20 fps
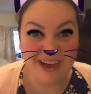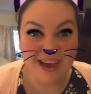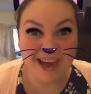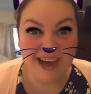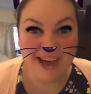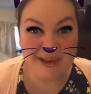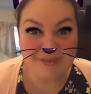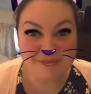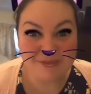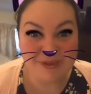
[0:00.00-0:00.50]

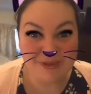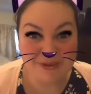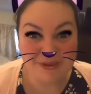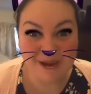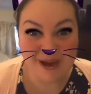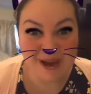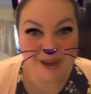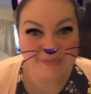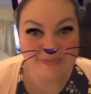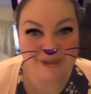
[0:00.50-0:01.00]
I'm so
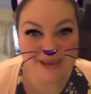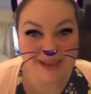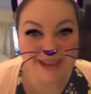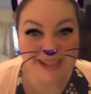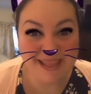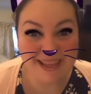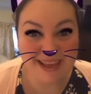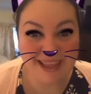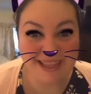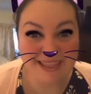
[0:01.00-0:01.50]
happy
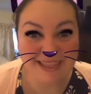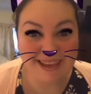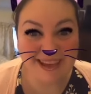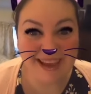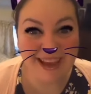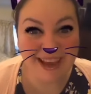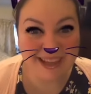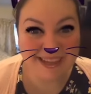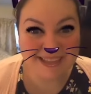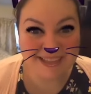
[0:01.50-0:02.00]
that the
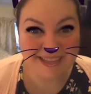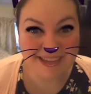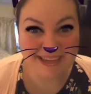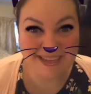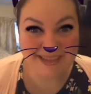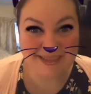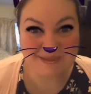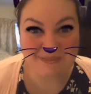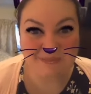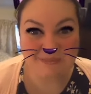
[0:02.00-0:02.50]
cat
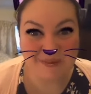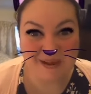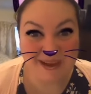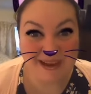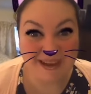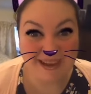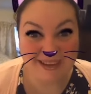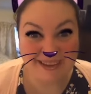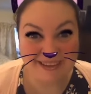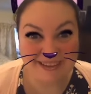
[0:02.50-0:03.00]
is
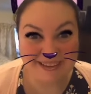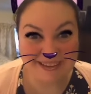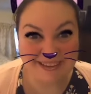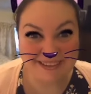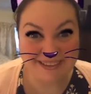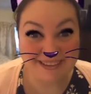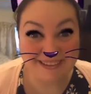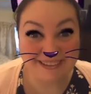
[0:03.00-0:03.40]
back.